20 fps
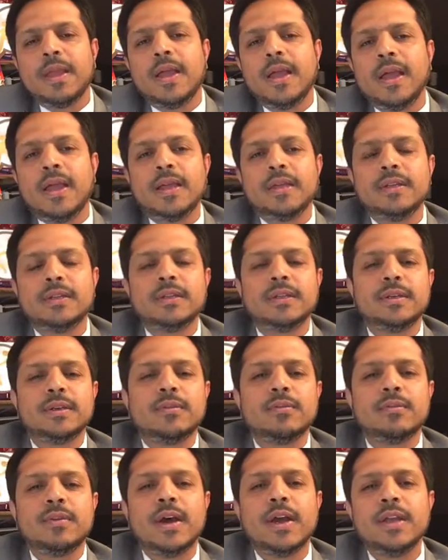And
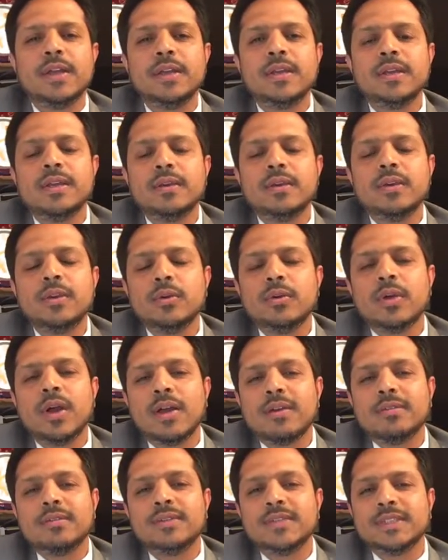why you
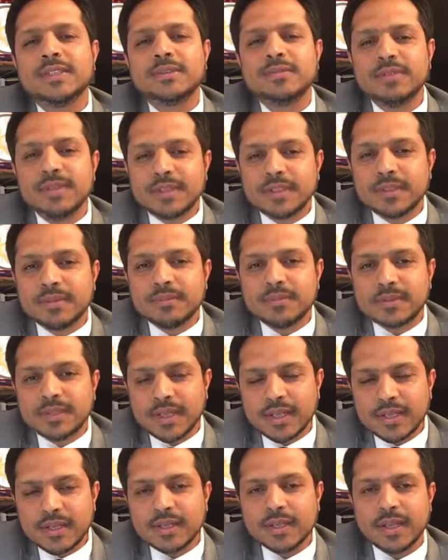have this victim
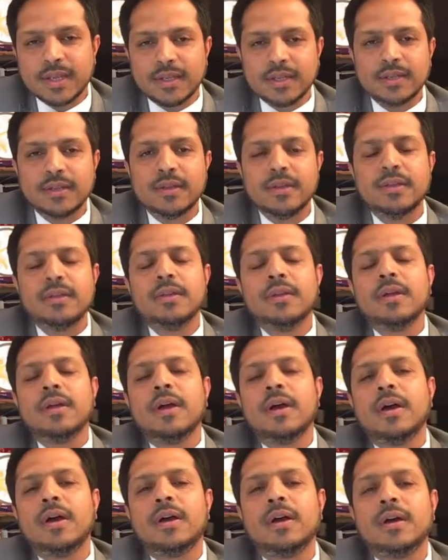thinking,
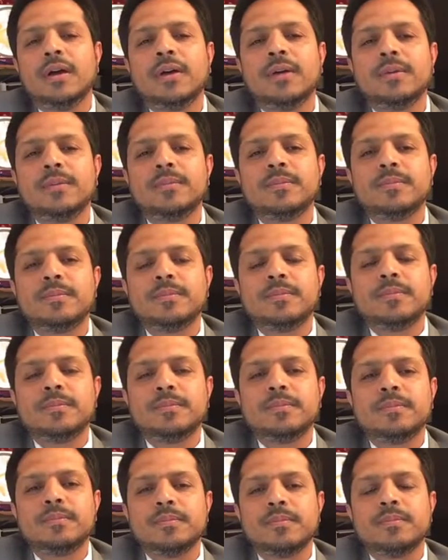
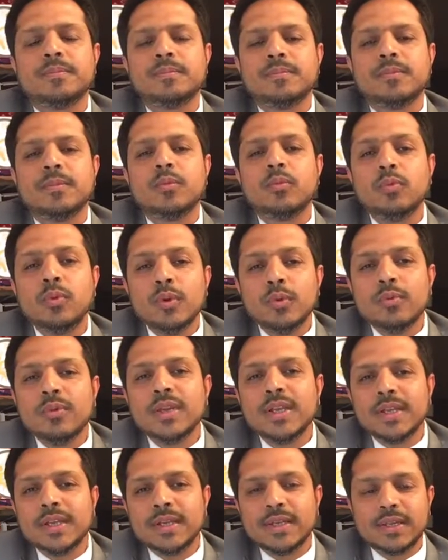we
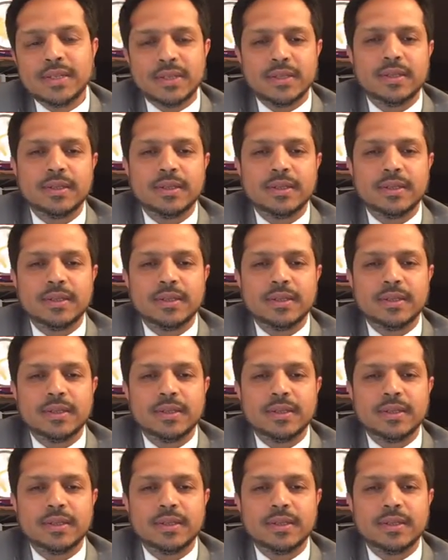will